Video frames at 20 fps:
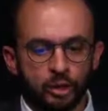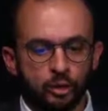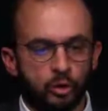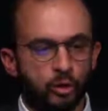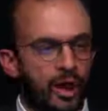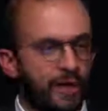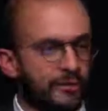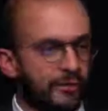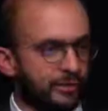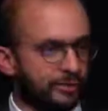
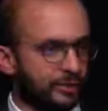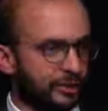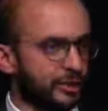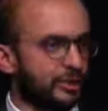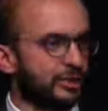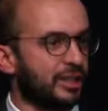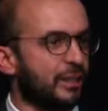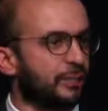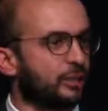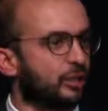to have a
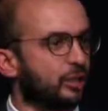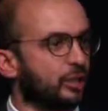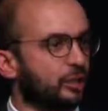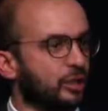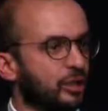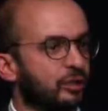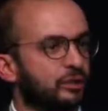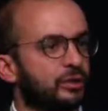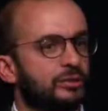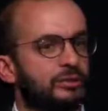first snapshot
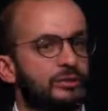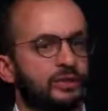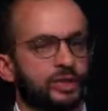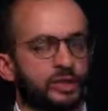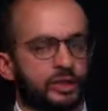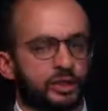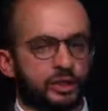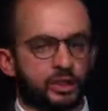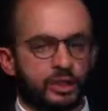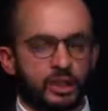of the
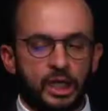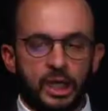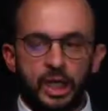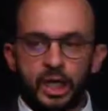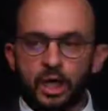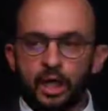efficiency.